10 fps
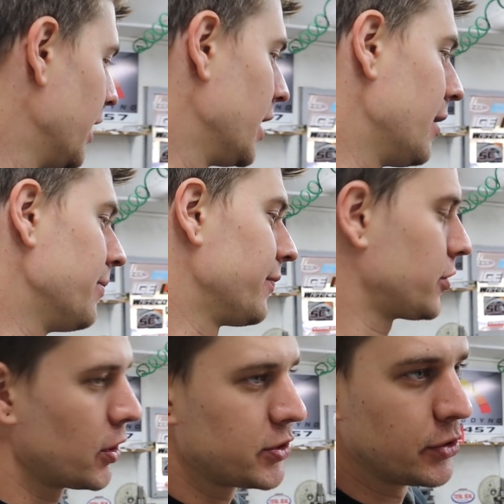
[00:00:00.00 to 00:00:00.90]
I've
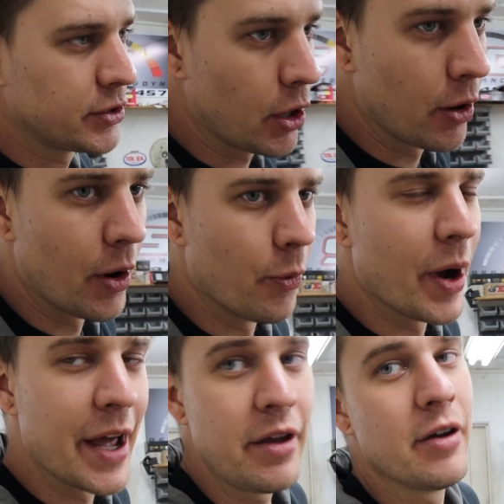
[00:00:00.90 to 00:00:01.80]
chosen to go
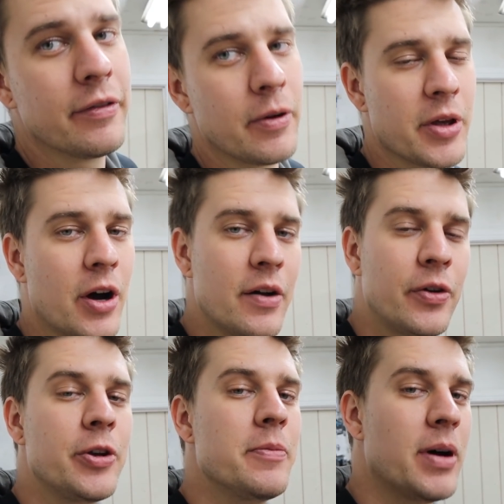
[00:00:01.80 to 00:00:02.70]
away from the high
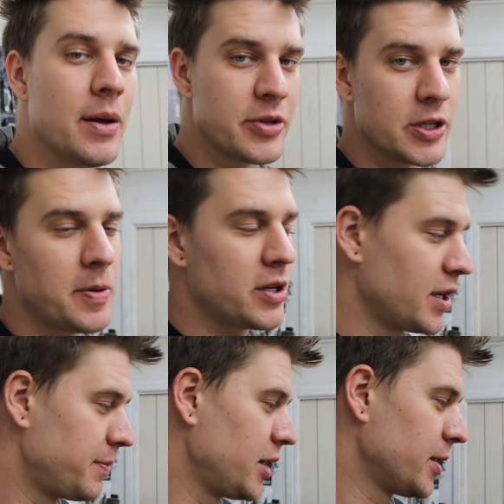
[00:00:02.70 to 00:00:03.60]
volume pumps,
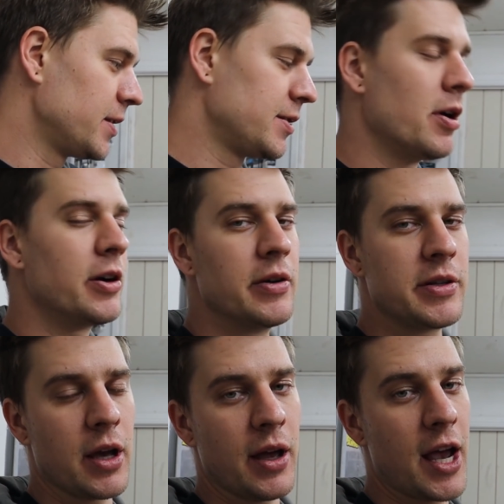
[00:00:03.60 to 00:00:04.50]
especially being that this motor
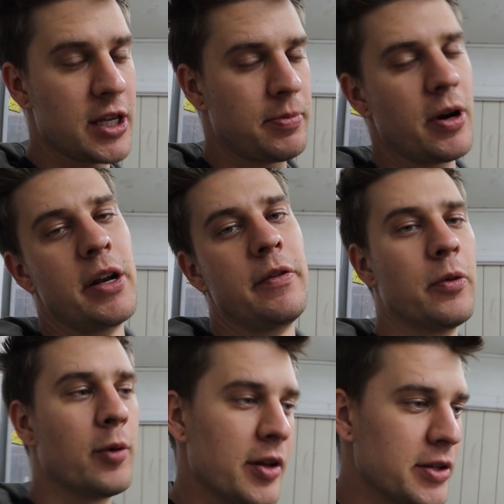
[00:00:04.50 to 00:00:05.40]
is aspirated
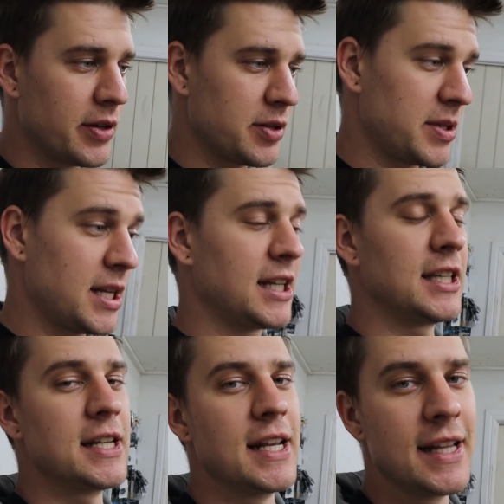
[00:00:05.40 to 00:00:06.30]
for one, so it doesn't
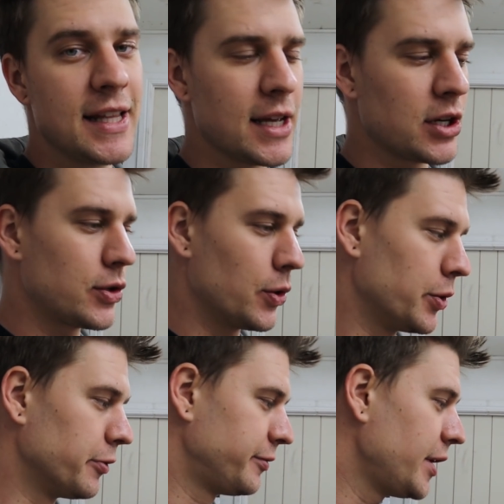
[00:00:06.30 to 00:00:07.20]
particularly need the extra
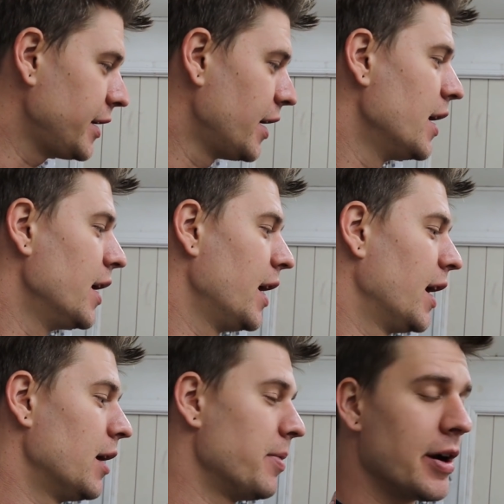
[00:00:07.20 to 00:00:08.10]
oil feed.
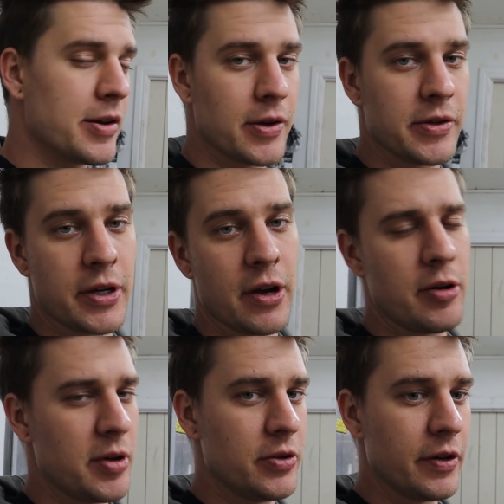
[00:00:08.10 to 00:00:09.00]
But it is also going
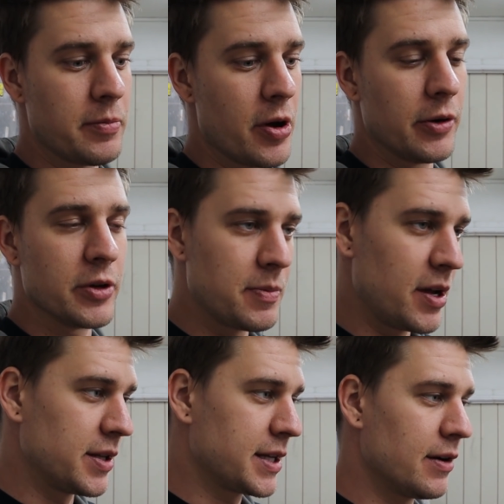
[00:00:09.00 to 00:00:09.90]
to be a drift motor, which
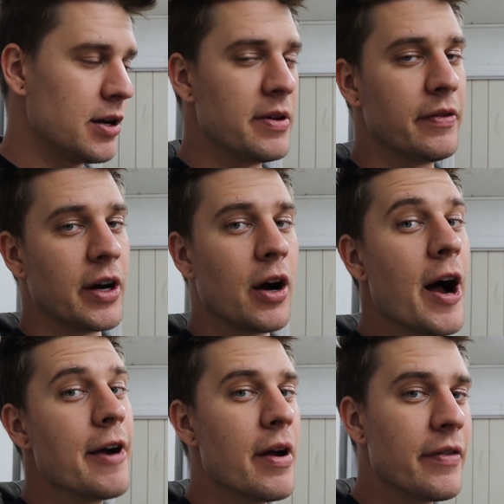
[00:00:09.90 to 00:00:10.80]
means it's going to be a very
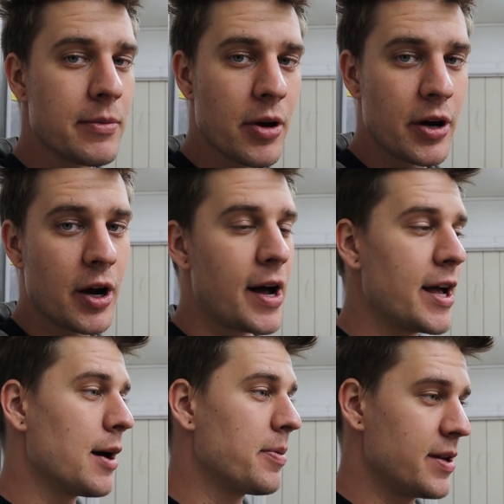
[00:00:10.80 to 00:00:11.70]
high revving motor,
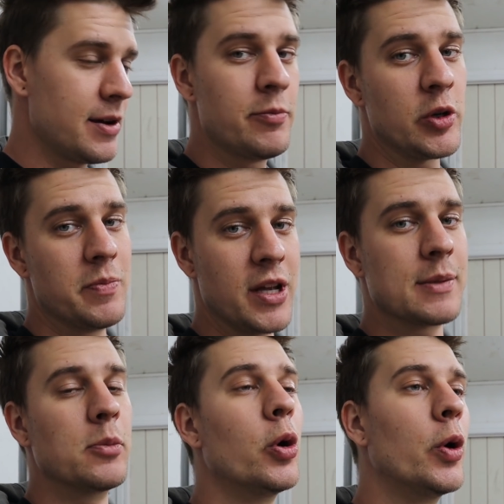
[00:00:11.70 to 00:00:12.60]
high RPM, which
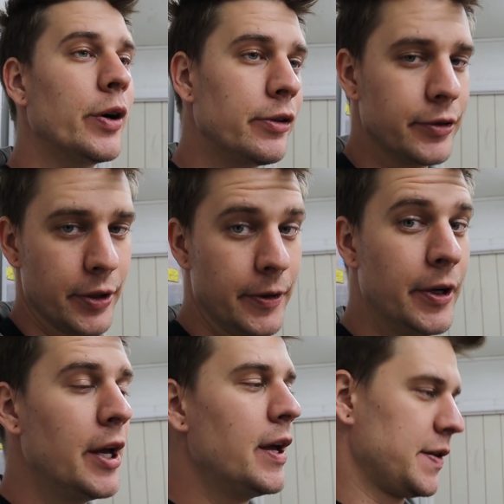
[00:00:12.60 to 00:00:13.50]
means more oil flow.
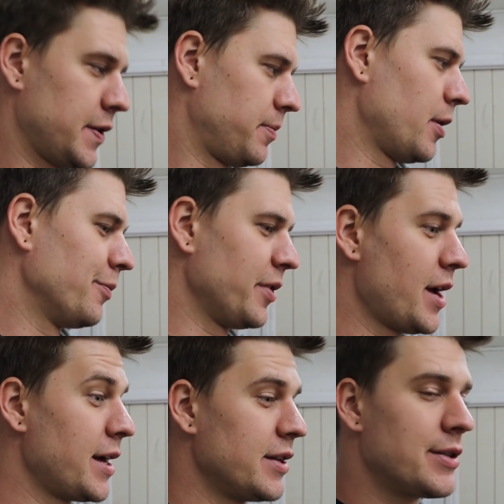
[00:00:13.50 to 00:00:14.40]
So the problem with
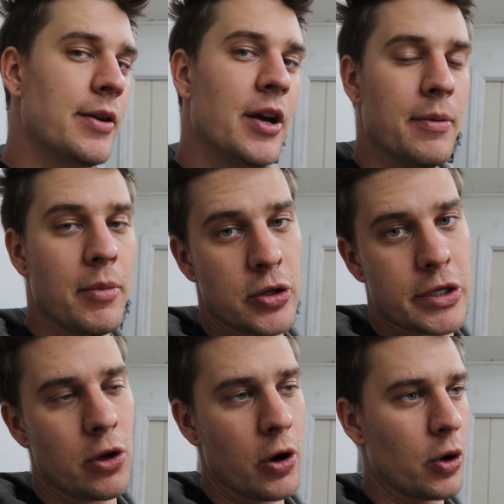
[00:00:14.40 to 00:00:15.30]
that is
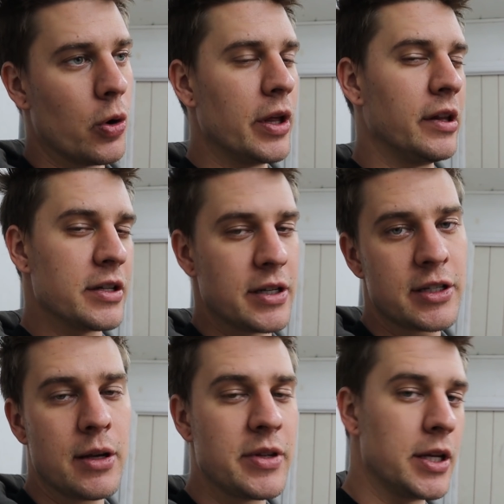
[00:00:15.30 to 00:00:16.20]
most stock oiling
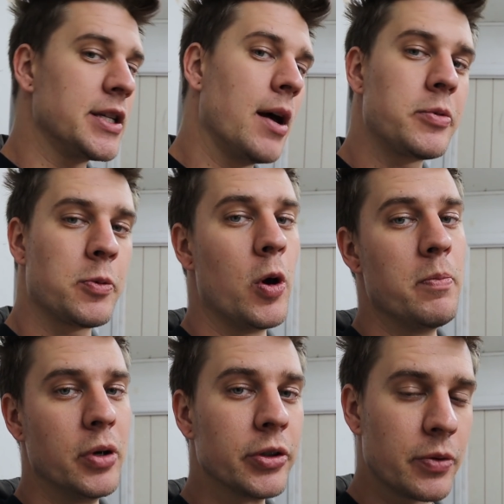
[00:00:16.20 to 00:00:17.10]
systems and sumps
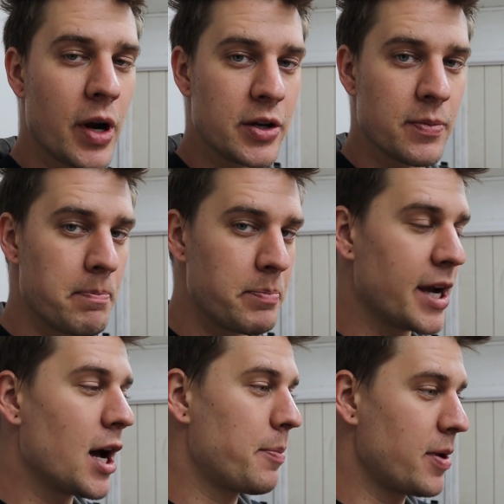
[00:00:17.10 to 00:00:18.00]
weren't built around
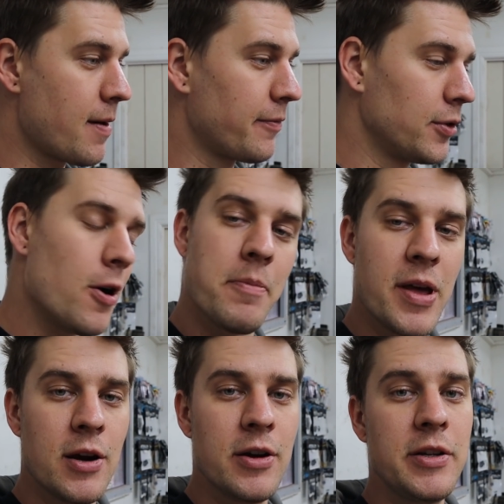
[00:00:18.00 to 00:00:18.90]
big RPM for long
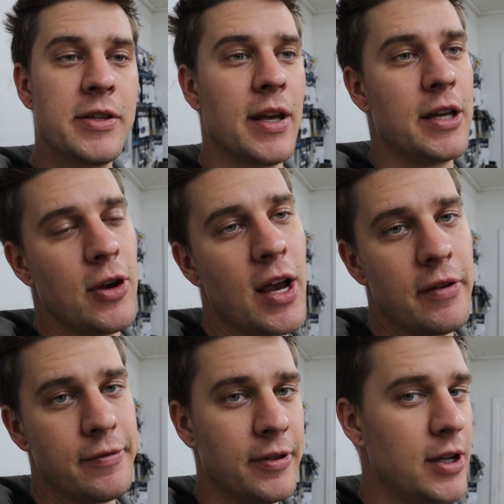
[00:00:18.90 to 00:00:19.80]
periods, and you
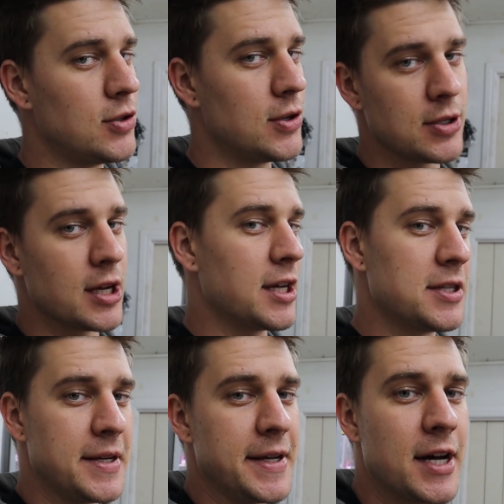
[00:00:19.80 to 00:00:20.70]
have issues like you
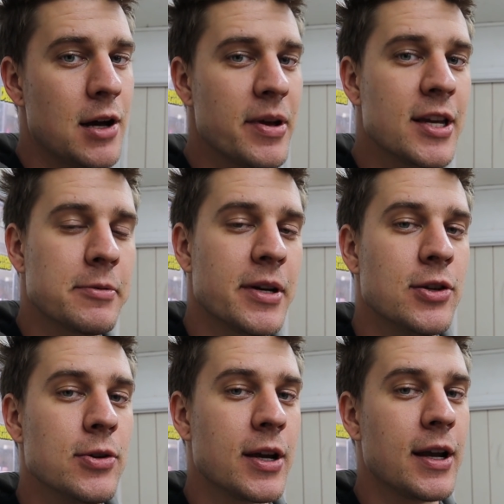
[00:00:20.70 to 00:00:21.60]
see in RBs where
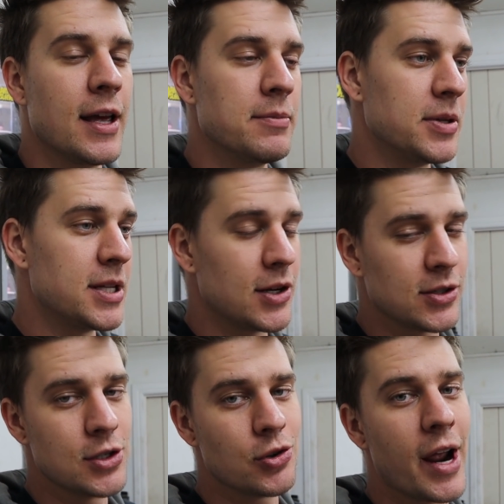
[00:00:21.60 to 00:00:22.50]
you can
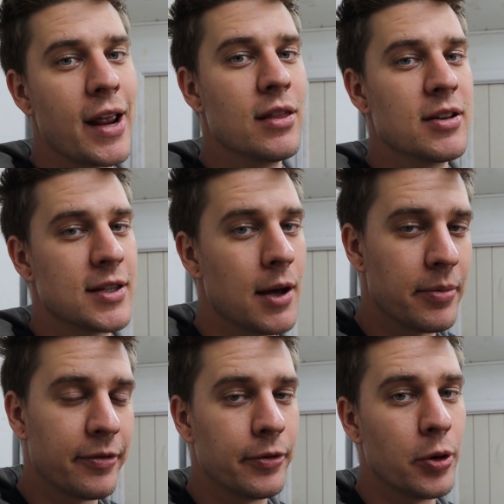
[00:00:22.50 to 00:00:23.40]
potentially drain the
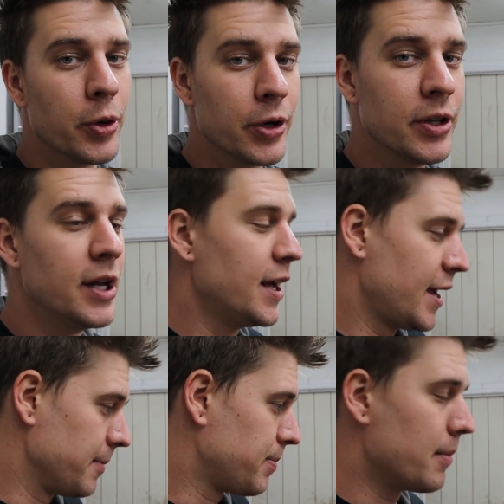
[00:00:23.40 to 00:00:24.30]
sump for oil
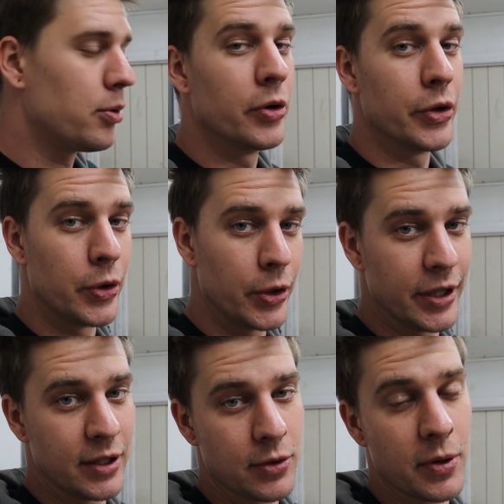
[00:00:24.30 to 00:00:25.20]
and pump all the
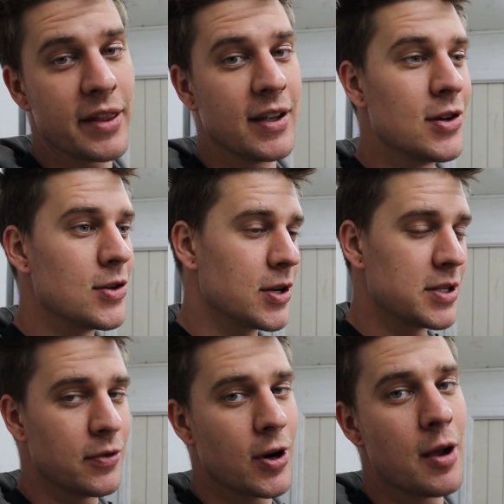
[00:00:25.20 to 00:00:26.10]
oil in throughout the engine
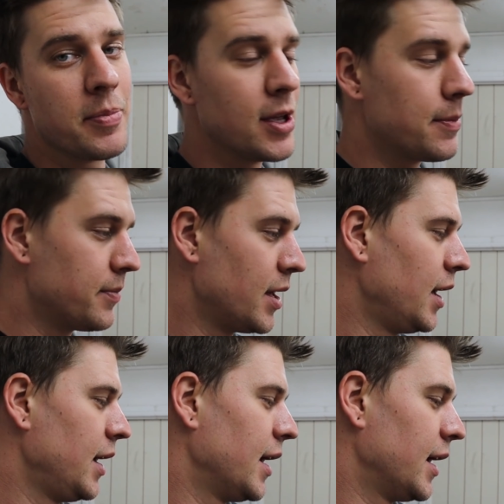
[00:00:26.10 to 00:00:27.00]
because of your RPM,
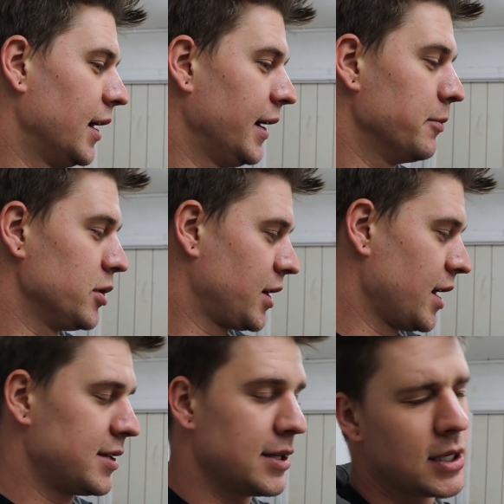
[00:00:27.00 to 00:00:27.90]
in which
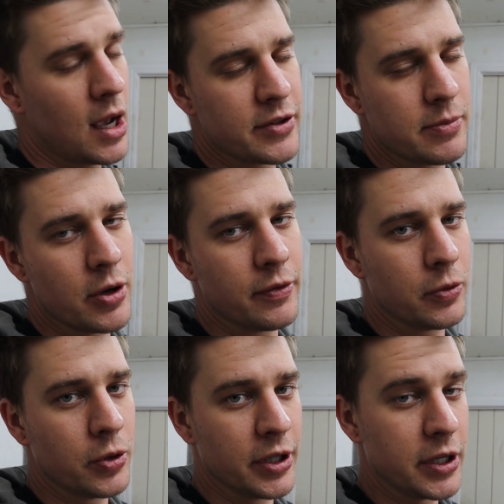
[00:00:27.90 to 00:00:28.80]
case it starves the motor
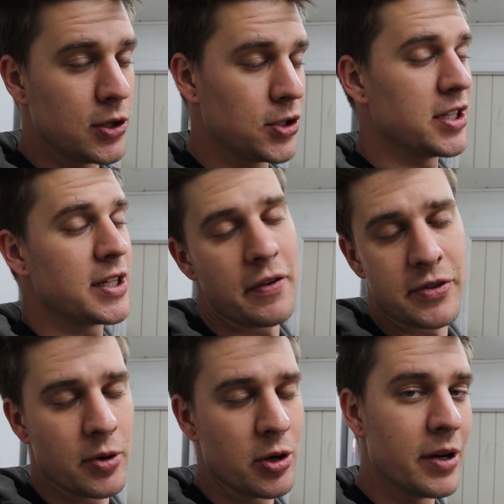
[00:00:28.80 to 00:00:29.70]
for oil and usually starves
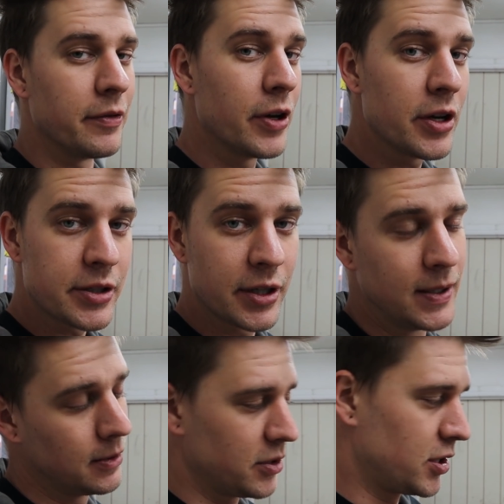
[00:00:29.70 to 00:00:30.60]
the bottom end first,
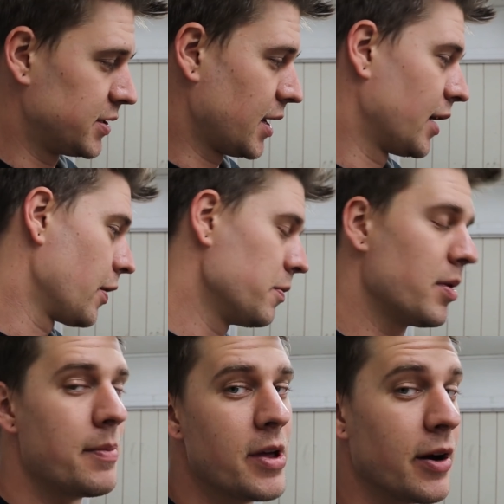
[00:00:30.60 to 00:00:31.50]
which is
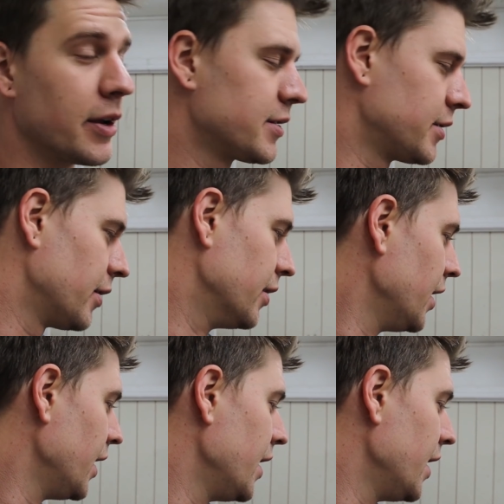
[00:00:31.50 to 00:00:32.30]
goodbye bearings. So